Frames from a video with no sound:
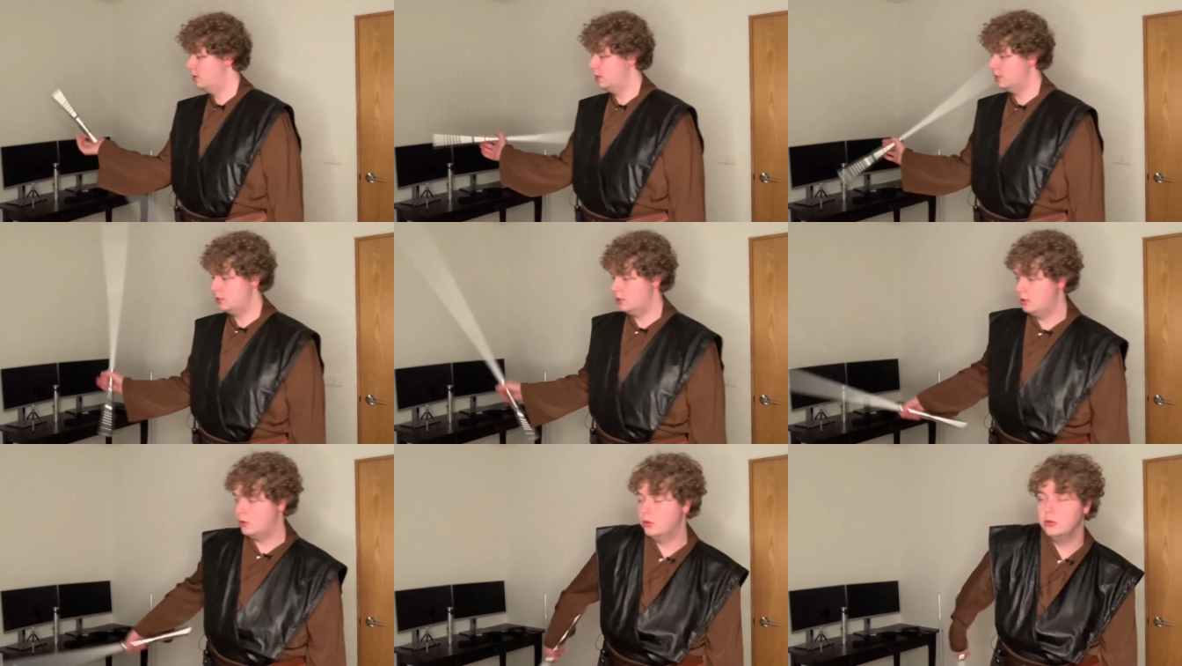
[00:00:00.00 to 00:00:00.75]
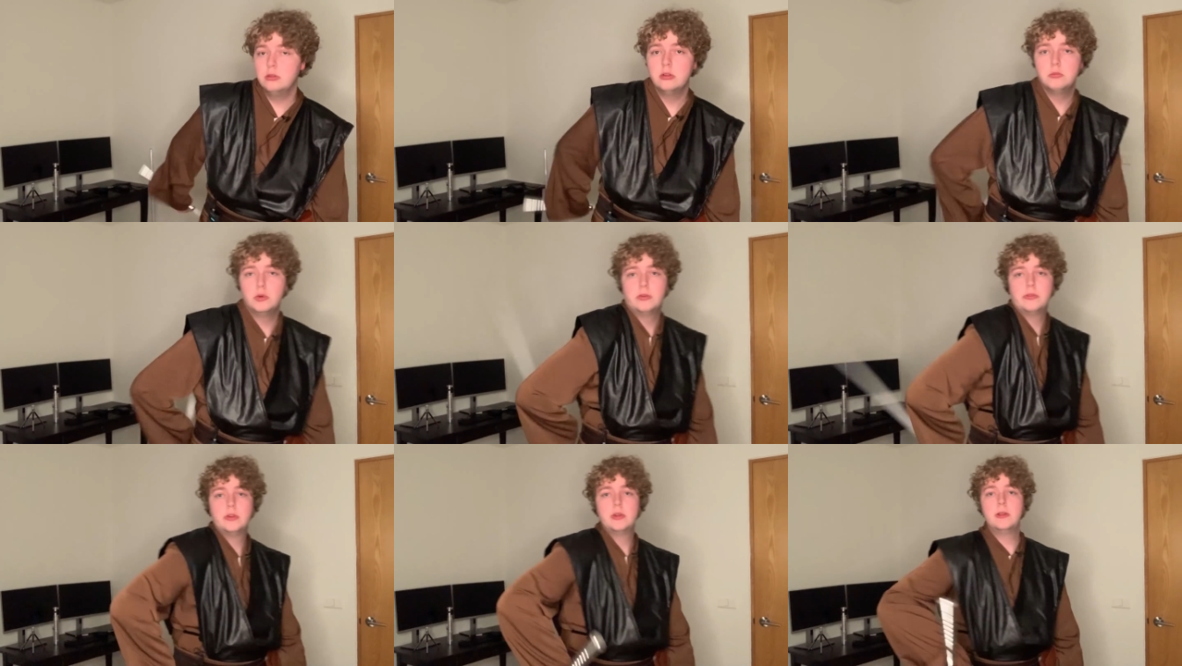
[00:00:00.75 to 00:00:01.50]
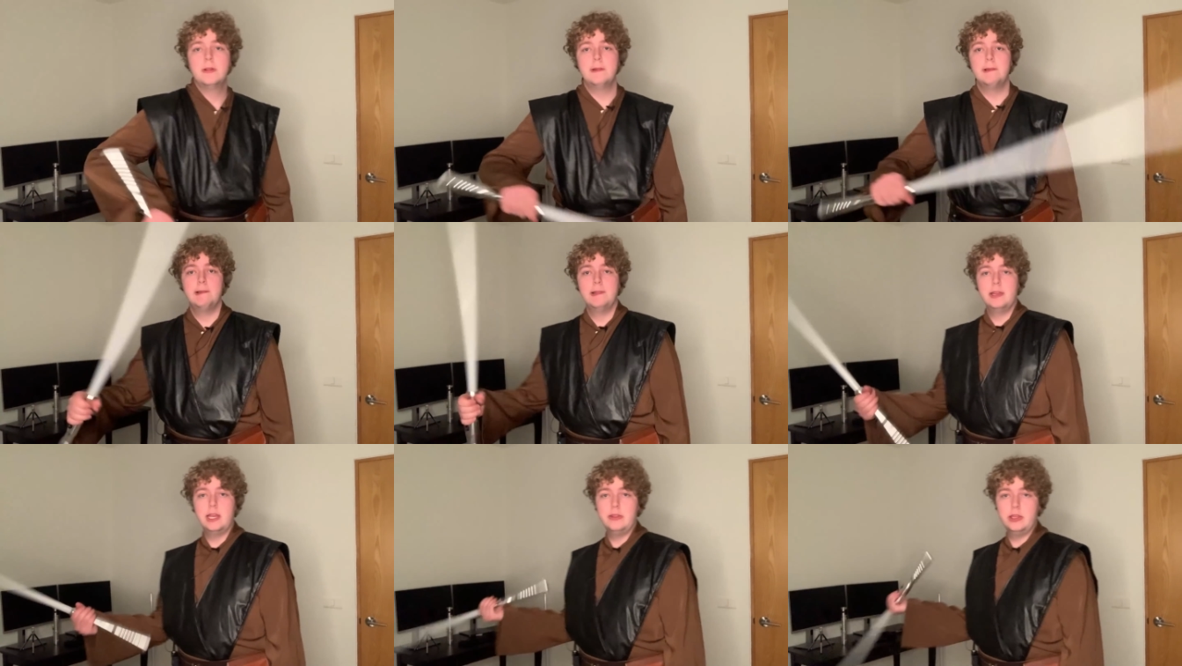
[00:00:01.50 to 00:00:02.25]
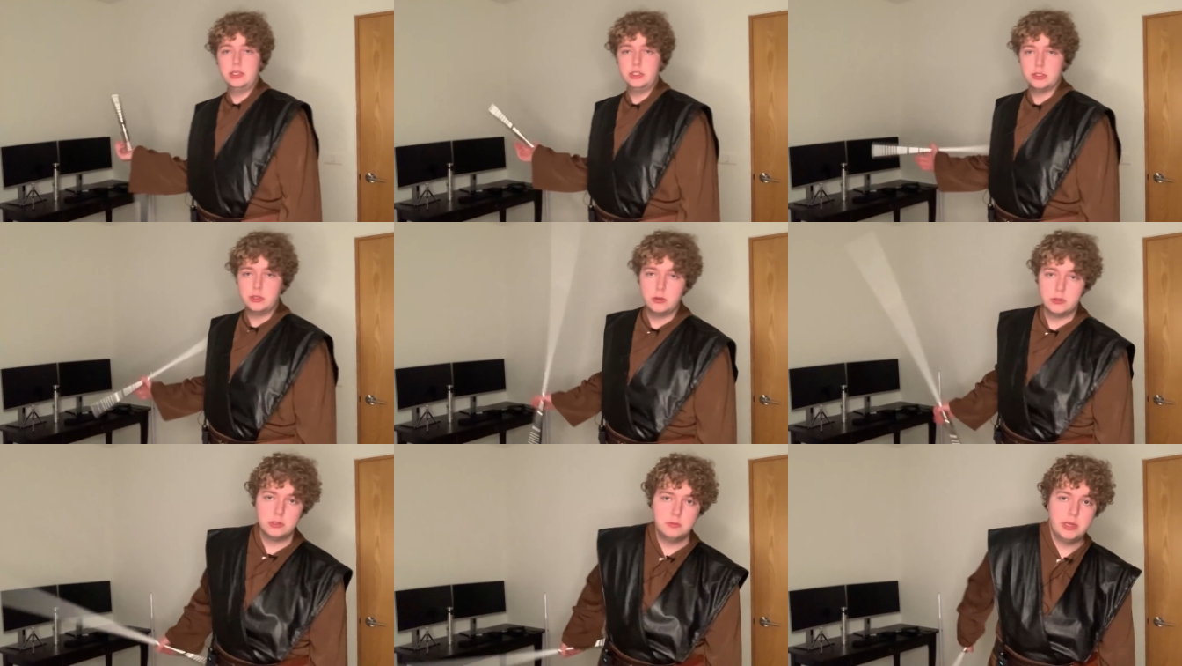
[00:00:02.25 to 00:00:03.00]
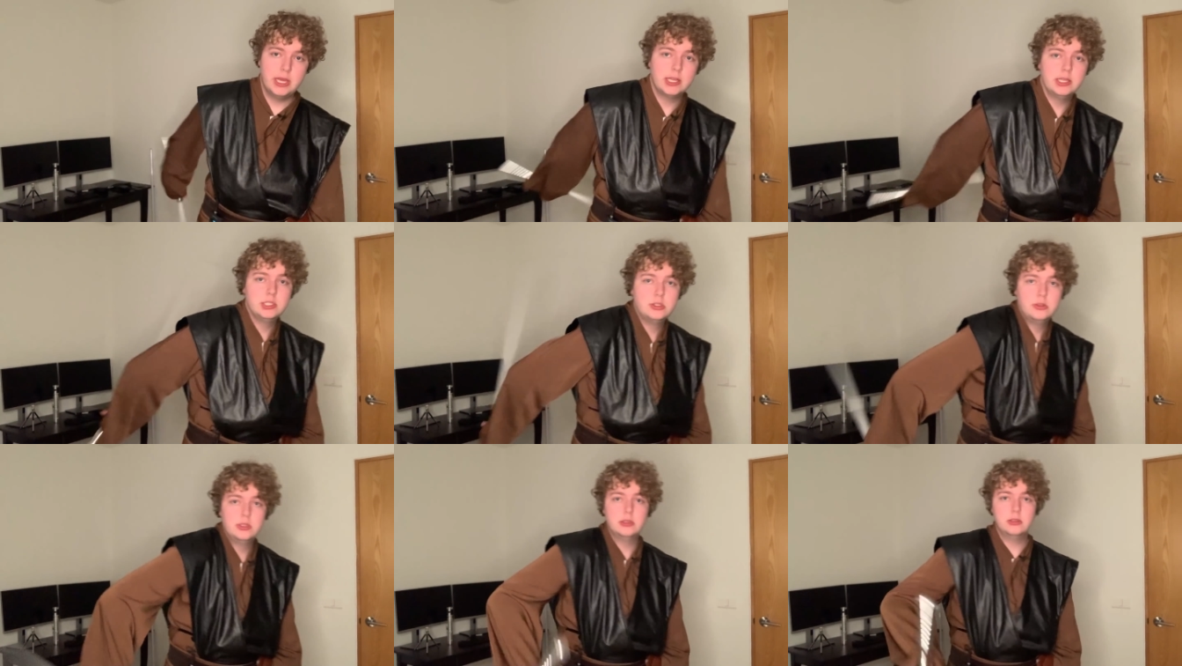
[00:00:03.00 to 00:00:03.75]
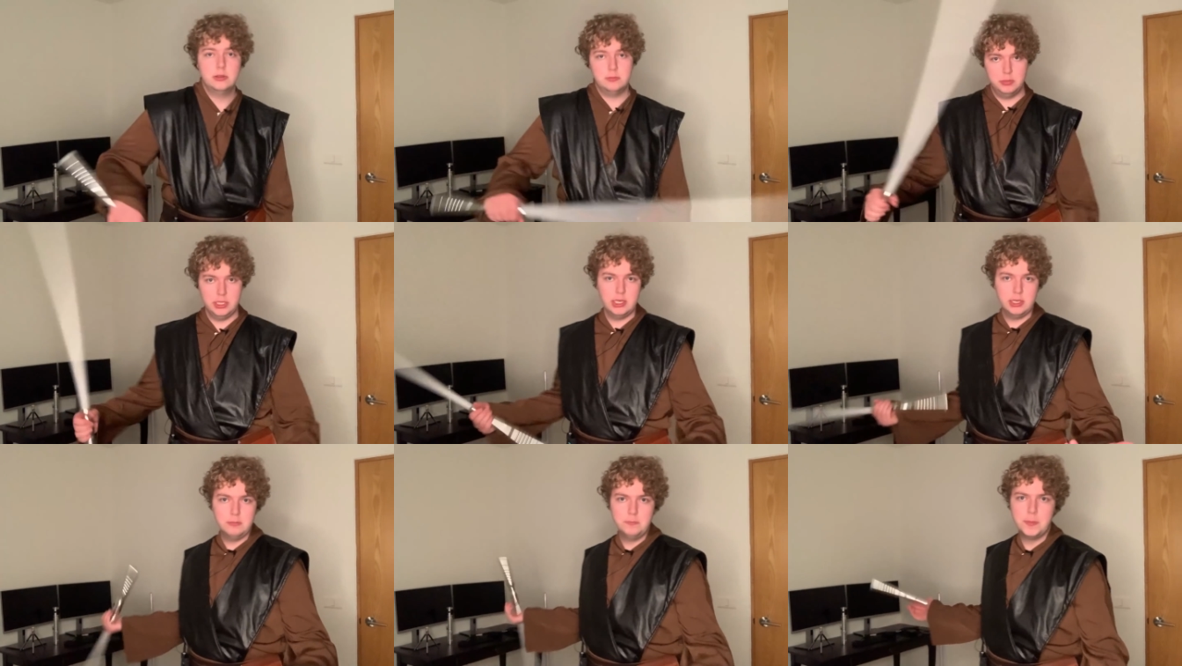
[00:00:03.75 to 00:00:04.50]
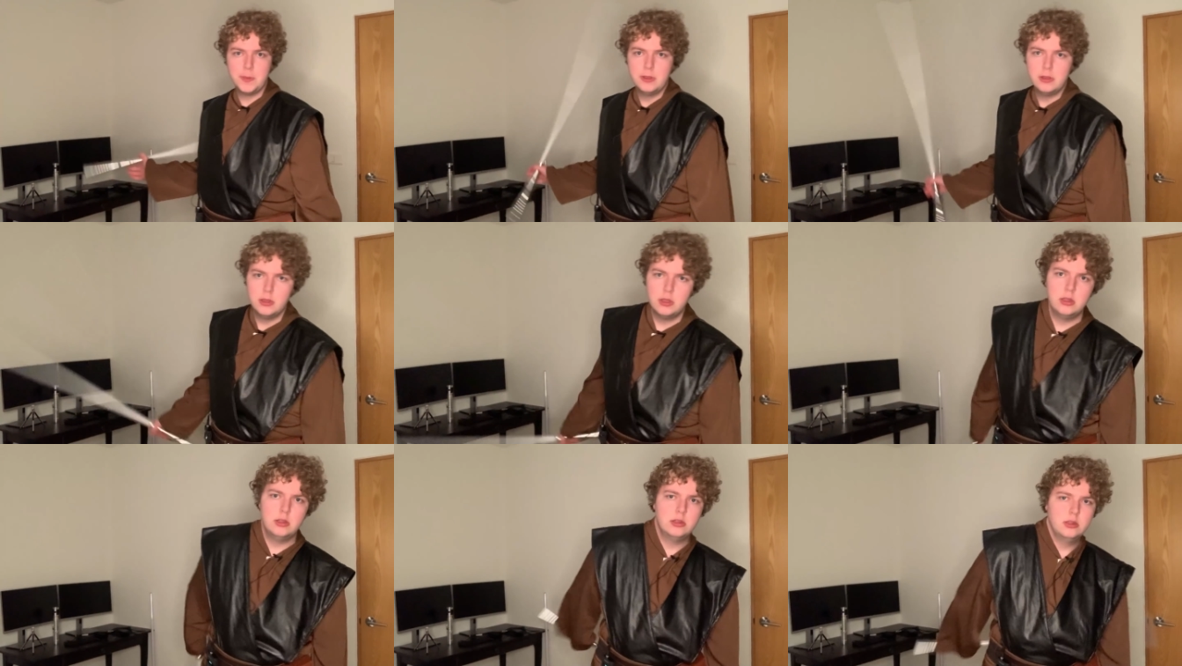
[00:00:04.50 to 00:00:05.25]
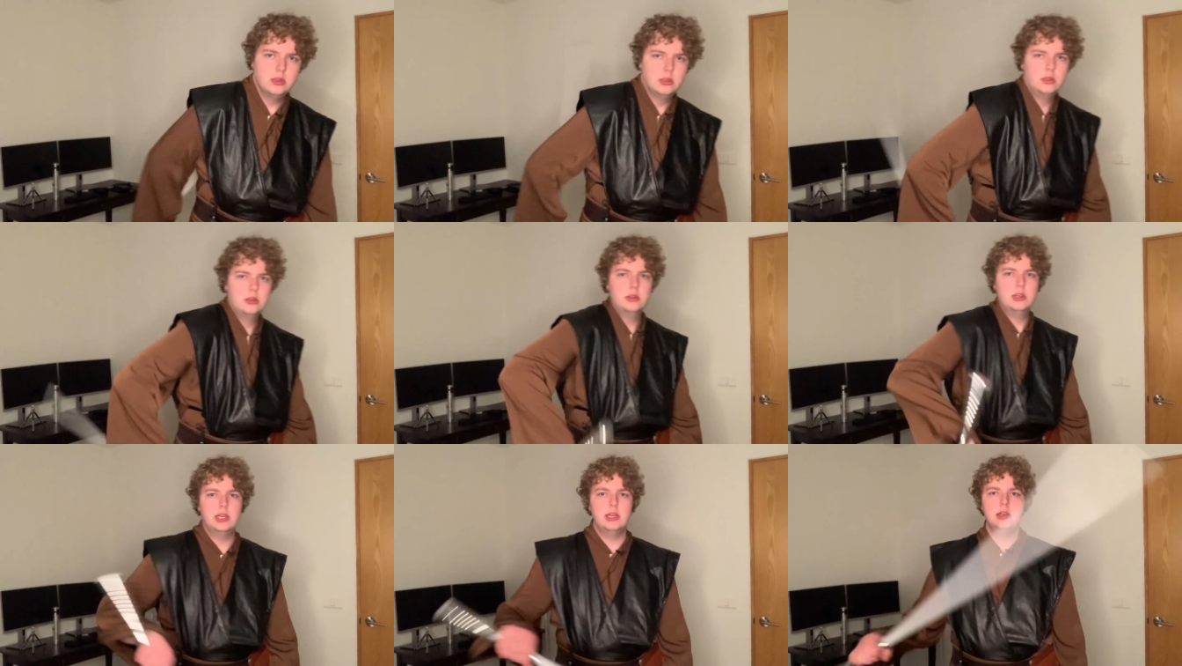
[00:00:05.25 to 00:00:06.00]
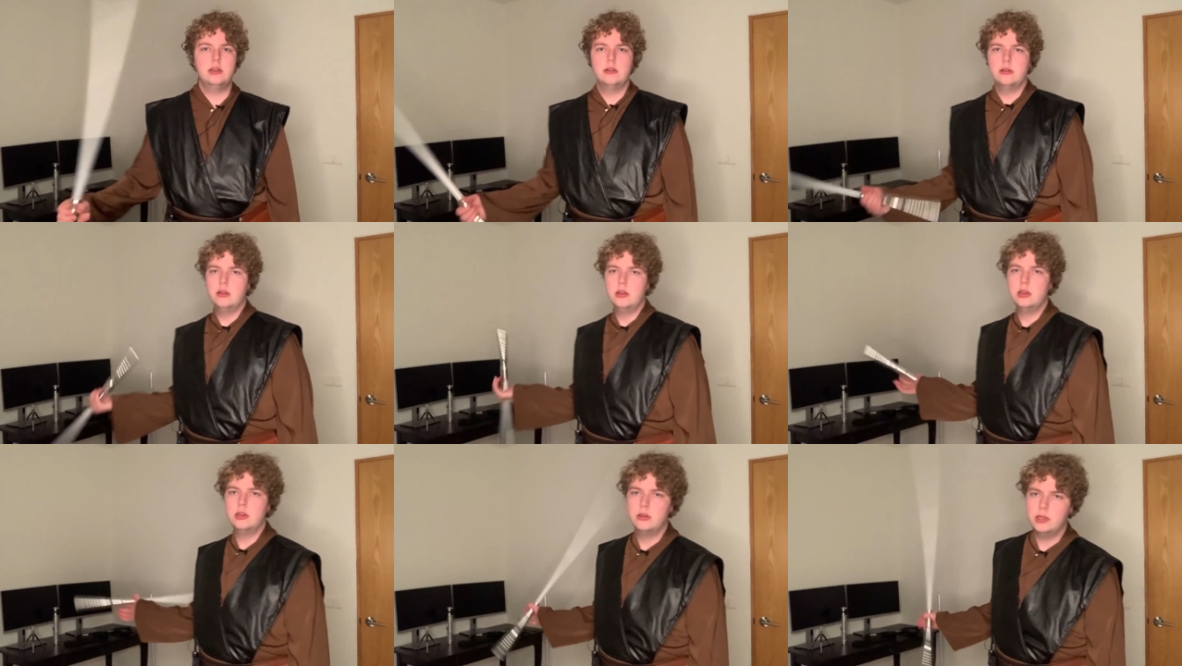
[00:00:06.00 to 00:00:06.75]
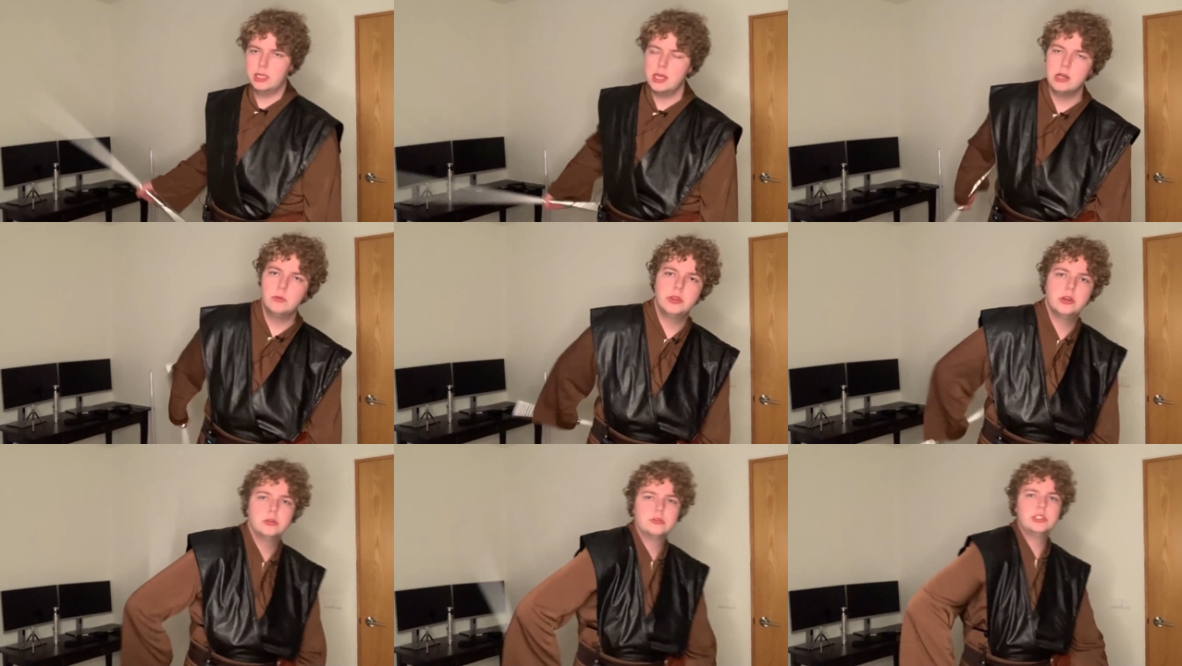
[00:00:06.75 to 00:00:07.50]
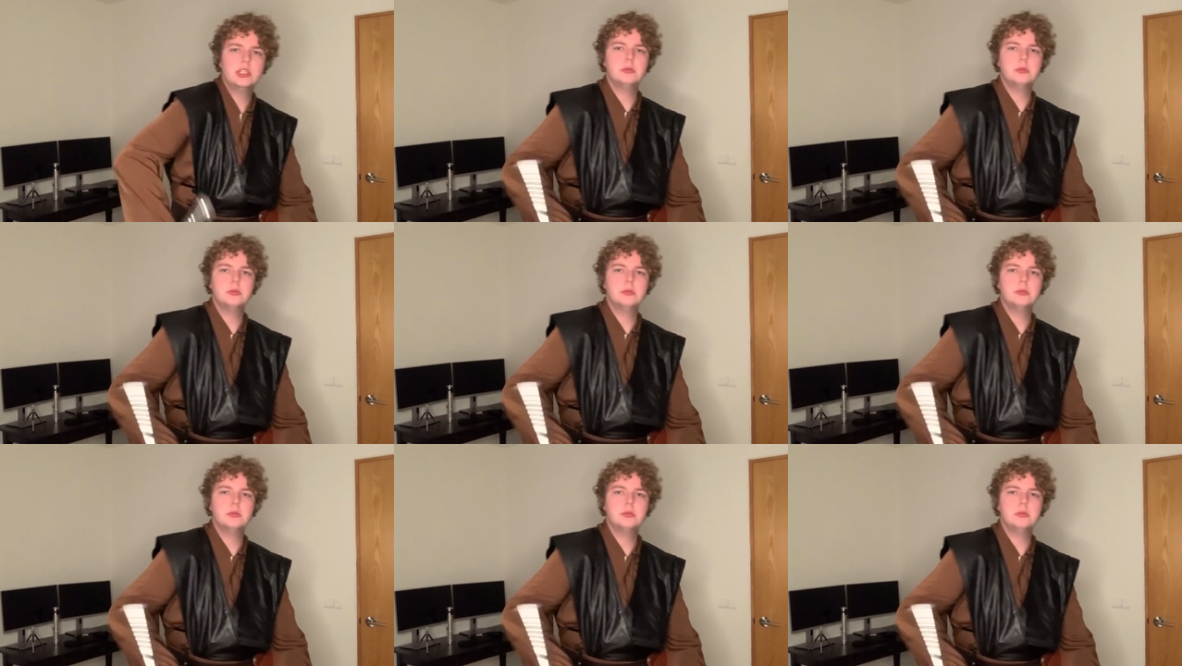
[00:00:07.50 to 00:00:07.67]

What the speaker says: that's the whole move. And then it just goes back into the beginning. And again, with an Ultra